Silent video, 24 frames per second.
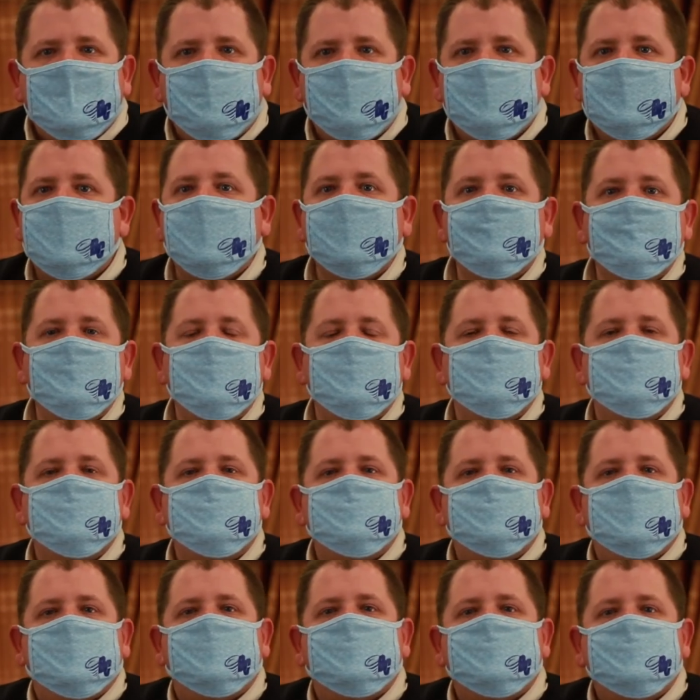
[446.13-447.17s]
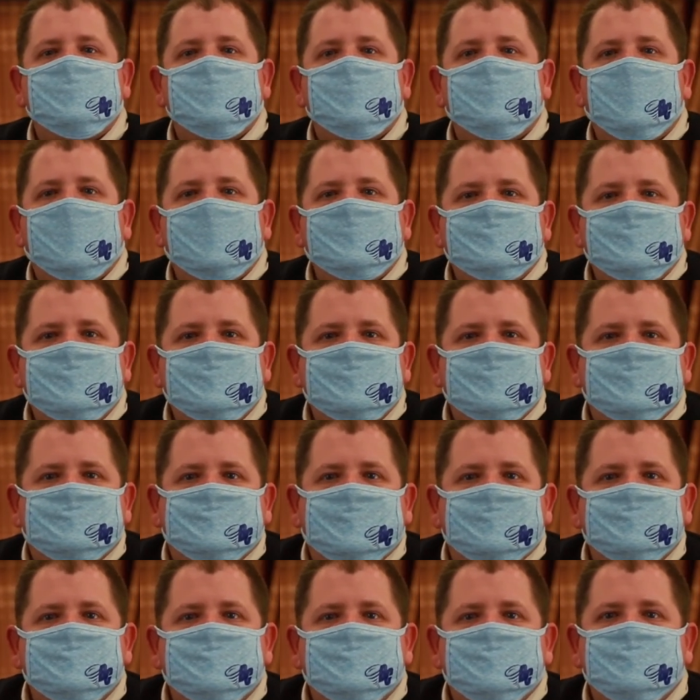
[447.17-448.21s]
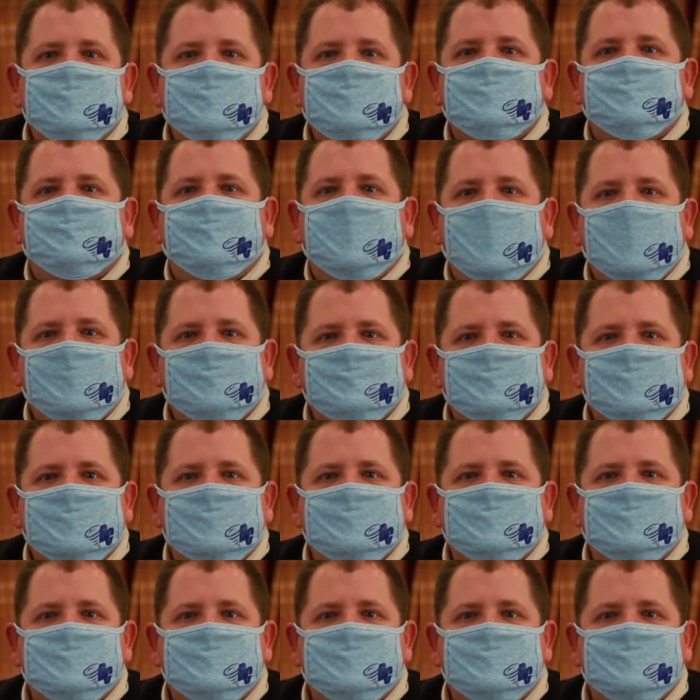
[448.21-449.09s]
We'd like for you to share your ideas as students, faculty,